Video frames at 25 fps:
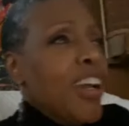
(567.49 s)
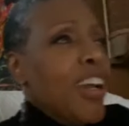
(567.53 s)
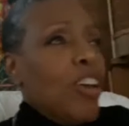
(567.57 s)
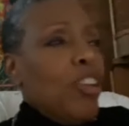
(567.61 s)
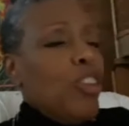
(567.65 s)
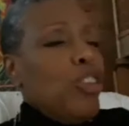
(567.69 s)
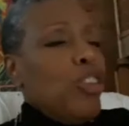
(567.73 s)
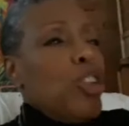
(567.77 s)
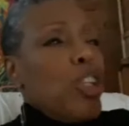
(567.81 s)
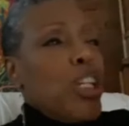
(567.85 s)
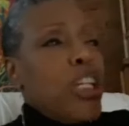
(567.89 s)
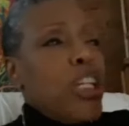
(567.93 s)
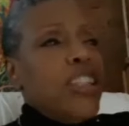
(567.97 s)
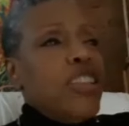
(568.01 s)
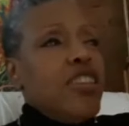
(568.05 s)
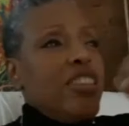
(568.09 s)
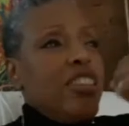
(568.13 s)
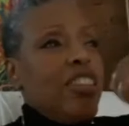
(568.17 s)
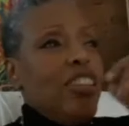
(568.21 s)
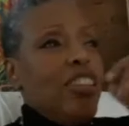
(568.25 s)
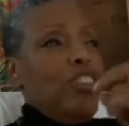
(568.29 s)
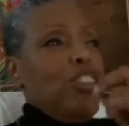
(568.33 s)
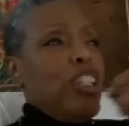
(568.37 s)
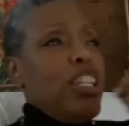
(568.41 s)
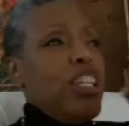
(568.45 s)
Oh, look at this
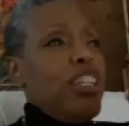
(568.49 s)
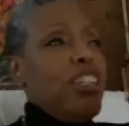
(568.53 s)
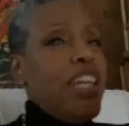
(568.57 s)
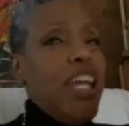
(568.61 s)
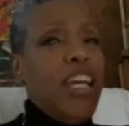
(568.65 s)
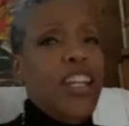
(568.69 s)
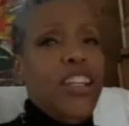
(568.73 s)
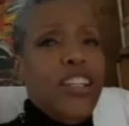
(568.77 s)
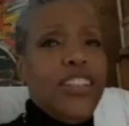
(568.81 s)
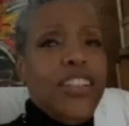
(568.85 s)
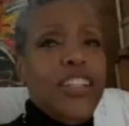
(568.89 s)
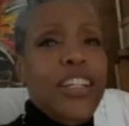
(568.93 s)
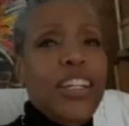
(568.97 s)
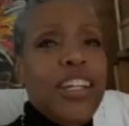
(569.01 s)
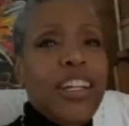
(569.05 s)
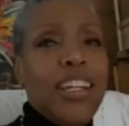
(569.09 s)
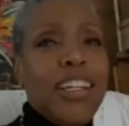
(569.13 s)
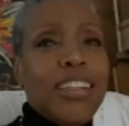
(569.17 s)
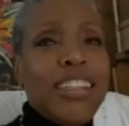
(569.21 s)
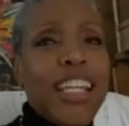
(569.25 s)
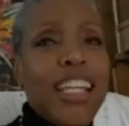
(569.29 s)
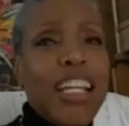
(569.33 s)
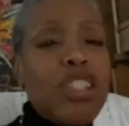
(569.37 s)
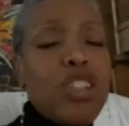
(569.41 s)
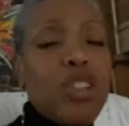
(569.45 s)
and look at that
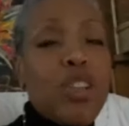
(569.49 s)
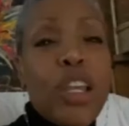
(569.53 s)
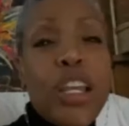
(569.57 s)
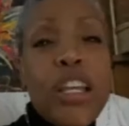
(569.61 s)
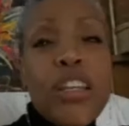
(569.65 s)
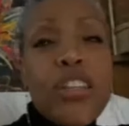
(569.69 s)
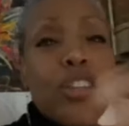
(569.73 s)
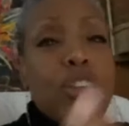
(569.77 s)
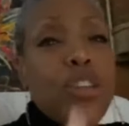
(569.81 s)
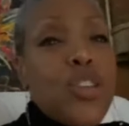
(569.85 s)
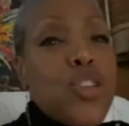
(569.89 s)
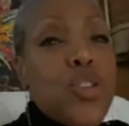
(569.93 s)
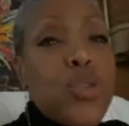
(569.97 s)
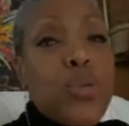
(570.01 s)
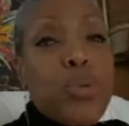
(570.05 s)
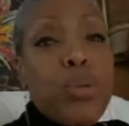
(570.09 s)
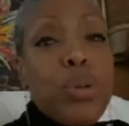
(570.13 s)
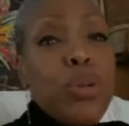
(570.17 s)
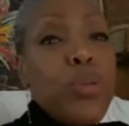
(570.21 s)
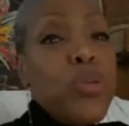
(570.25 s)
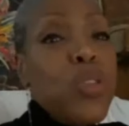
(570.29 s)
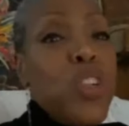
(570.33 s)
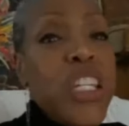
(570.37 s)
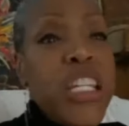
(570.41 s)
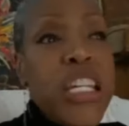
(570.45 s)
it's a
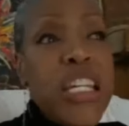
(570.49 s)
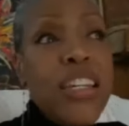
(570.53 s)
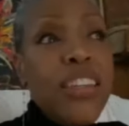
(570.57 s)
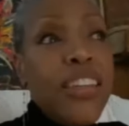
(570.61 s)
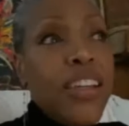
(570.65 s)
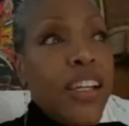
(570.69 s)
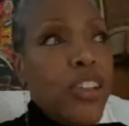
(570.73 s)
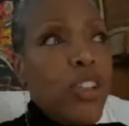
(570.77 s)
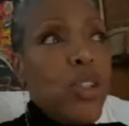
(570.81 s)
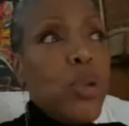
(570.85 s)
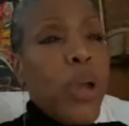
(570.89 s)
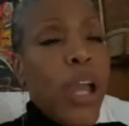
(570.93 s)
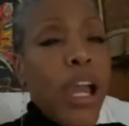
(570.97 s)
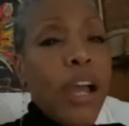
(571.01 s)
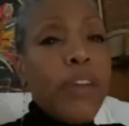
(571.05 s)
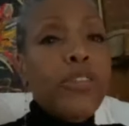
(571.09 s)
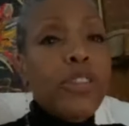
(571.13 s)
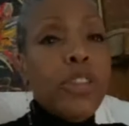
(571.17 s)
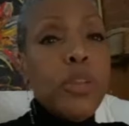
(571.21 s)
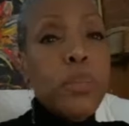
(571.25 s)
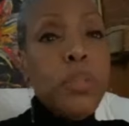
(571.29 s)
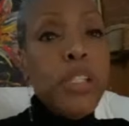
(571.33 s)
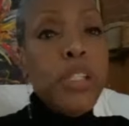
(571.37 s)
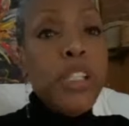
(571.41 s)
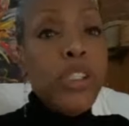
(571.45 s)
scrutiny that you have
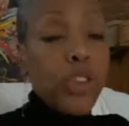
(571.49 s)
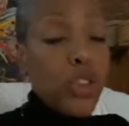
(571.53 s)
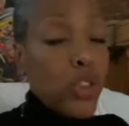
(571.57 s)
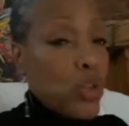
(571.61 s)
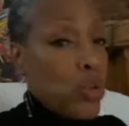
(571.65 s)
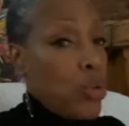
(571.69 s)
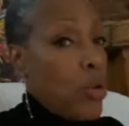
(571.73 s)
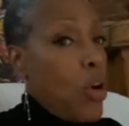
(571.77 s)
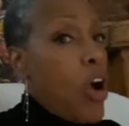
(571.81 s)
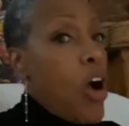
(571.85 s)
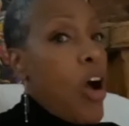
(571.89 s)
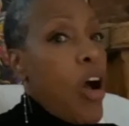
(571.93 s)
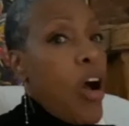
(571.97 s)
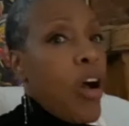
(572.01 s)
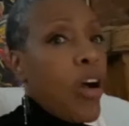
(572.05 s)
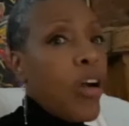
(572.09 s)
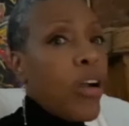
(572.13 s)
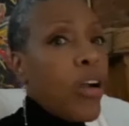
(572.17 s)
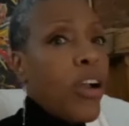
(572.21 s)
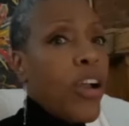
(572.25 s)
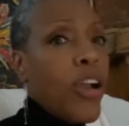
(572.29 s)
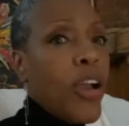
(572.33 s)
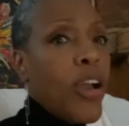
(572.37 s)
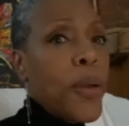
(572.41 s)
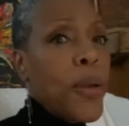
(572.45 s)
to be
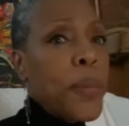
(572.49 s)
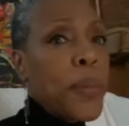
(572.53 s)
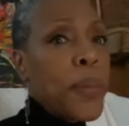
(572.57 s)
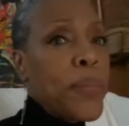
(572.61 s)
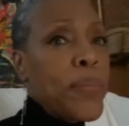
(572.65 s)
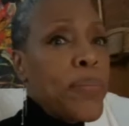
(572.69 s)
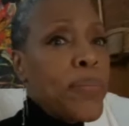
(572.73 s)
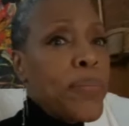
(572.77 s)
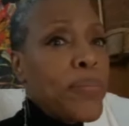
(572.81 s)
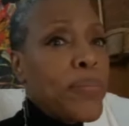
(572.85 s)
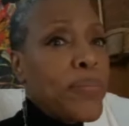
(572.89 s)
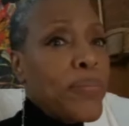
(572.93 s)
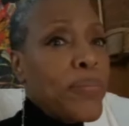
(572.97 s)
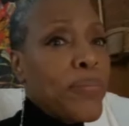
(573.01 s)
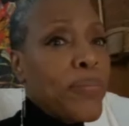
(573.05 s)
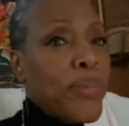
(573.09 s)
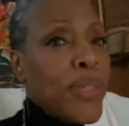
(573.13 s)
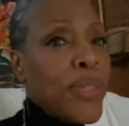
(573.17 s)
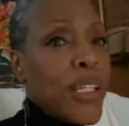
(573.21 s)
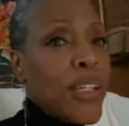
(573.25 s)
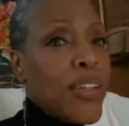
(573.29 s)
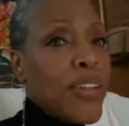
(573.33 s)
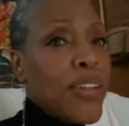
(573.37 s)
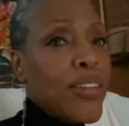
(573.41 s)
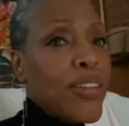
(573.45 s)
strong
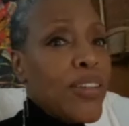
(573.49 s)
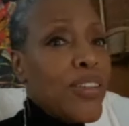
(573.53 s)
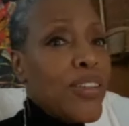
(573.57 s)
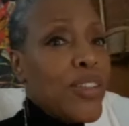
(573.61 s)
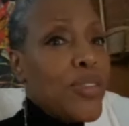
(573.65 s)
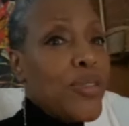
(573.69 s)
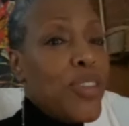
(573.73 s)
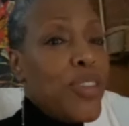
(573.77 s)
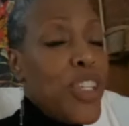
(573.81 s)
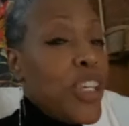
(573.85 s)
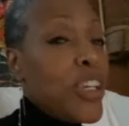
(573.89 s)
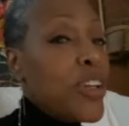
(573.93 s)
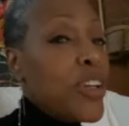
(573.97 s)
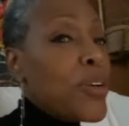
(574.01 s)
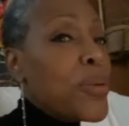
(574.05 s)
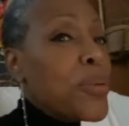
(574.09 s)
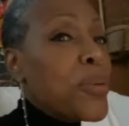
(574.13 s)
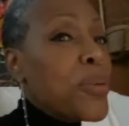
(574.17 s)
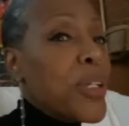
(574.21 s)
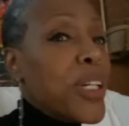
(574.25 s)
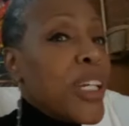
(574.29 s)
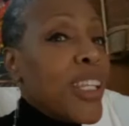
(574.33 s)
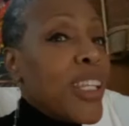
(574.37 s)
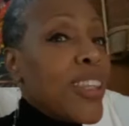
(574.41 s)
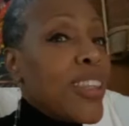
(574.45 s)
to deal
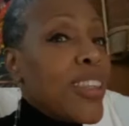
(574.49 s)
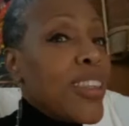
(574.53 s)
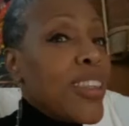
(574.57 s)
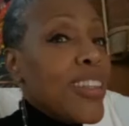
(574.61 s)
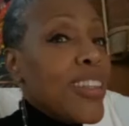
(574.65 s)
with,